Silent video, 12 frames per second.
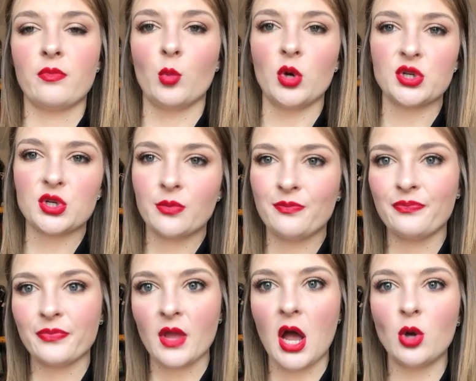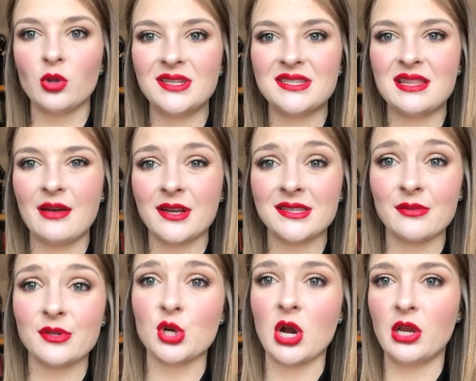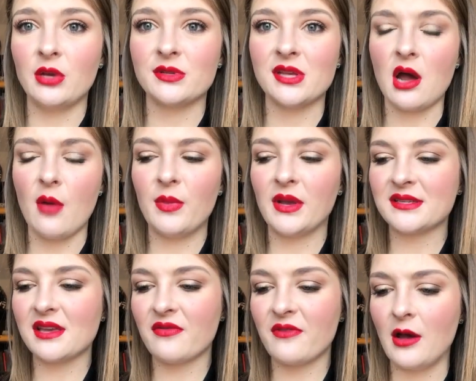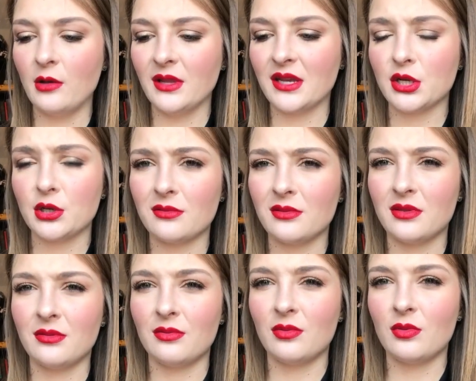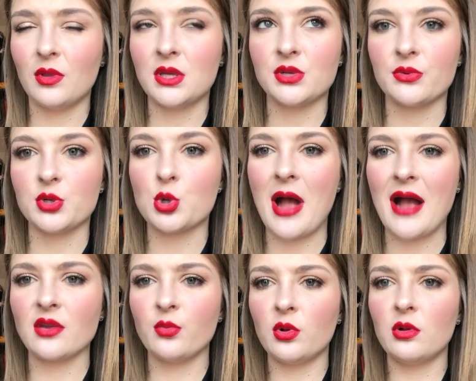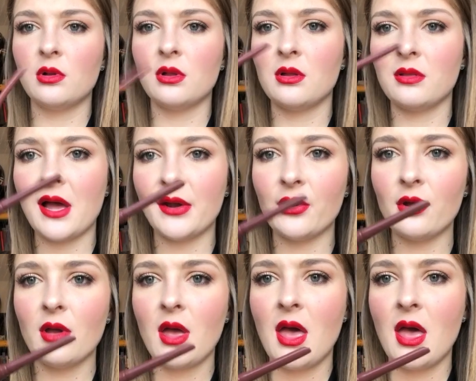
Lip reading: which I only did that because I was trying to use it up, because I found like it's a retractable liner